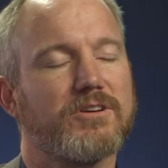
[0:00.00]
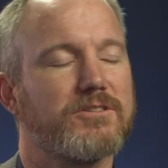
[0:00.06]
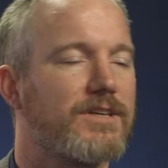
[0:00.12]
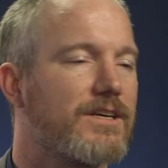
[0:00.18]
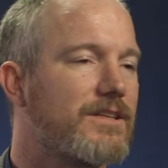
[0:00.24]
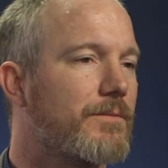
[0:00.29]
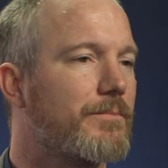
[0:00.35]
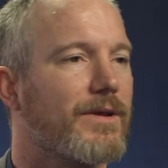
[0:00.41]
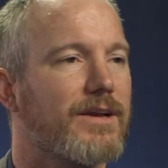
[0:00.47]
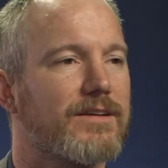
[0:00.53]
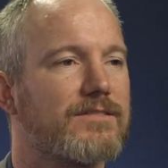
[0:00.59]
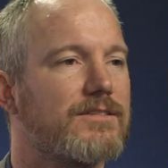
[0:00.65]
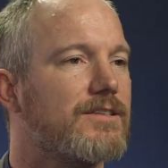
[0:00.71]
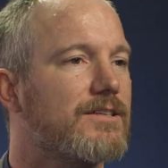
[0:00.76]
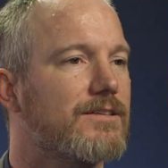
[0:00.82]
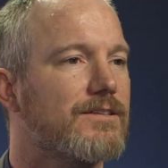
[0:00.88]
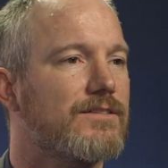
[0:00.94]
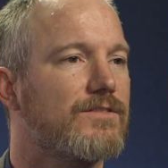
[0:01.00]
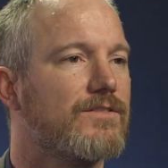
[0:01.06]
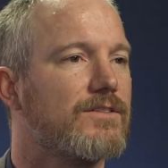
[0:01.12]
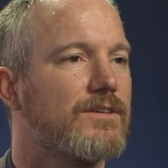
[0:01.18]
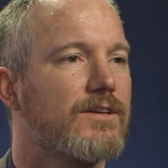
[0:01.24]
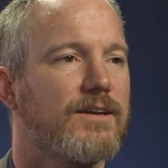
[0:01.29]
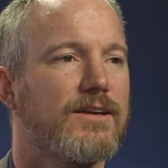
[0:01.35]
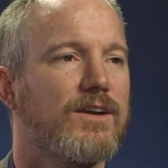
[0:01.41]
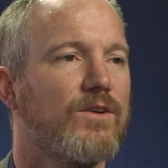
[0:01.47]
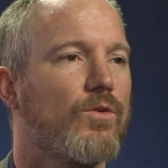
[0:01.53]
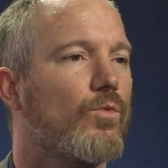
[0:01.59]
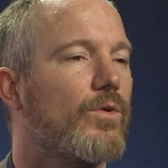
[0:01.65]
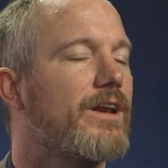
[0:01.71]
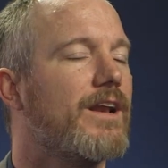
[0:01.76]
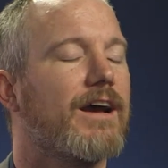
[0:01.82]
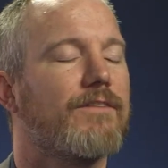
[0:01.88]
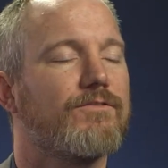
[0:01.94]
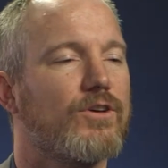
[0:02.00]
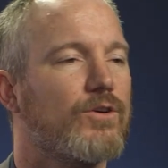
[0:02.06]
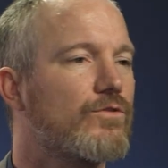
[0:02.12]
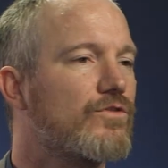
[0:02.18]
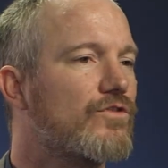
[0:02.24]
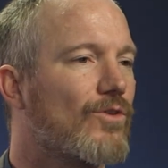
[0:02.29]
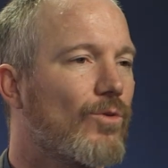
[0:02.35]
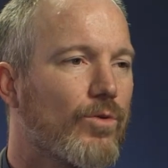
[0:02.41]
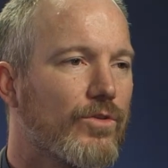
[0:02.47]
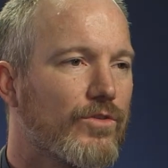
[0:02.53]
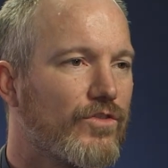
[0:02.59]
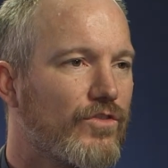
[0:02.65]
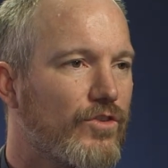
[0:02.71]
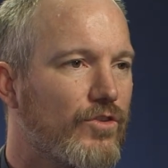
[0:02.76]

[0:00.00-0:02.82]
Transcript: we could take the best kids, sure, we'd have those scores